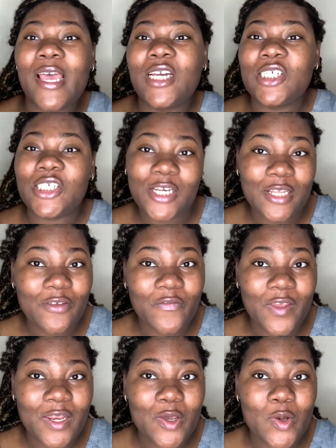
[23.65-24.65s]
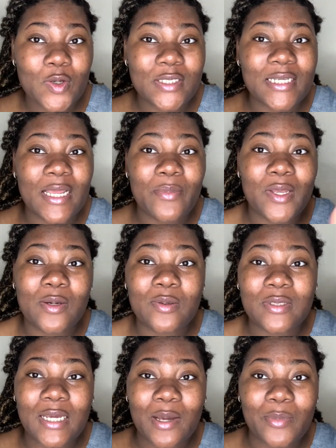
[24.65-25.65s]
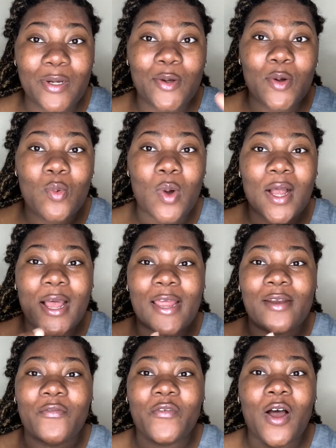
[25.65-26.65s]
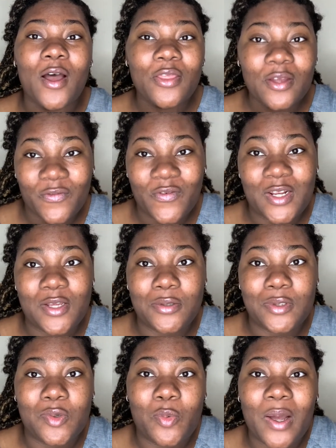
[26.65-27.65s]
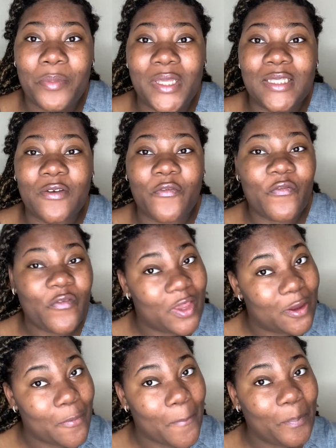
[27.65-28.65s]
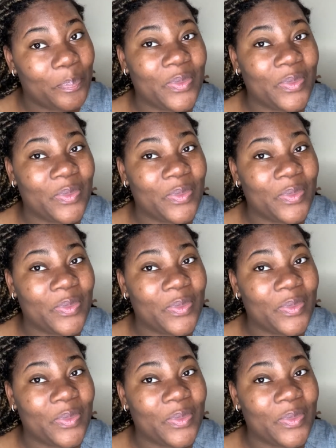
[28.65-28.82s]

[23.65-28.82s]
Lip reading: Share the videos. Let me know down below what kind of other videos you want me to film.